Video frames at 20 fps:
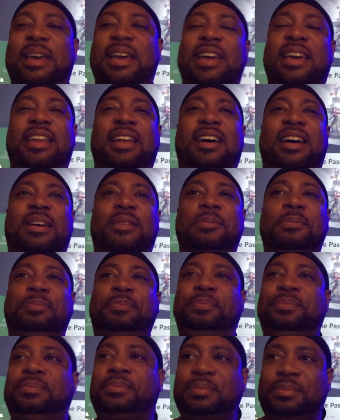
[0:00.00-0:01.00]
man.
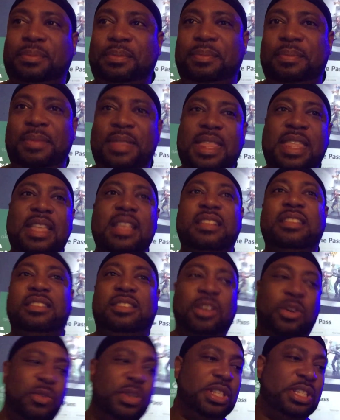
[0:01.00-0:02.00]

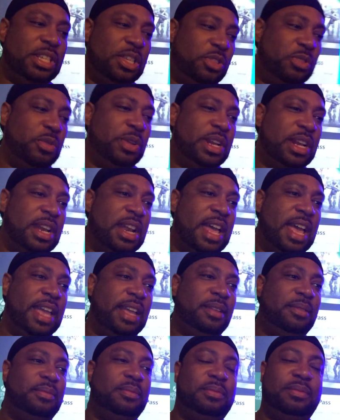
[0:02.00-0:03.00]
Sony's E3
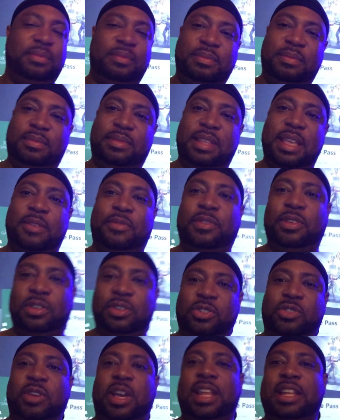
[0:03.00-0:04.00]
tonight. Definitely
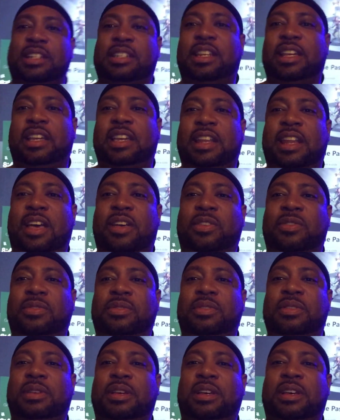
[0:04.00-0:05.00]
gonna try to check it
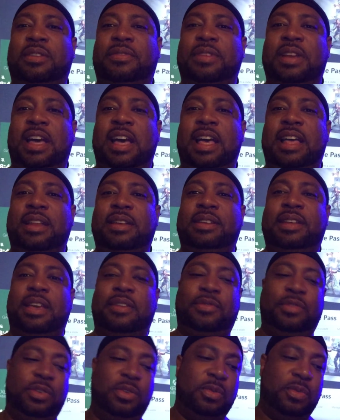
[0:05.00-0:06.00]
out. If not,
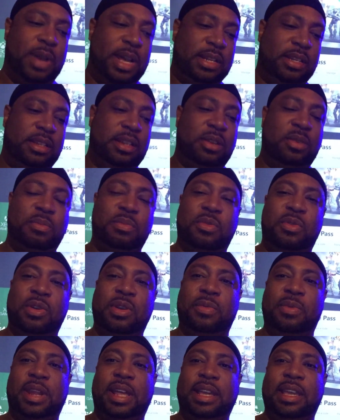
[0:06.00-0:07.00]
definitely gonna watch it in the
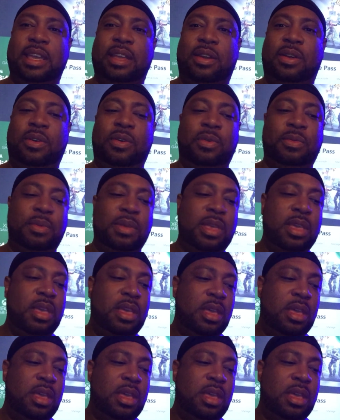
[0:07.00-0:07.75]
morning when I get home.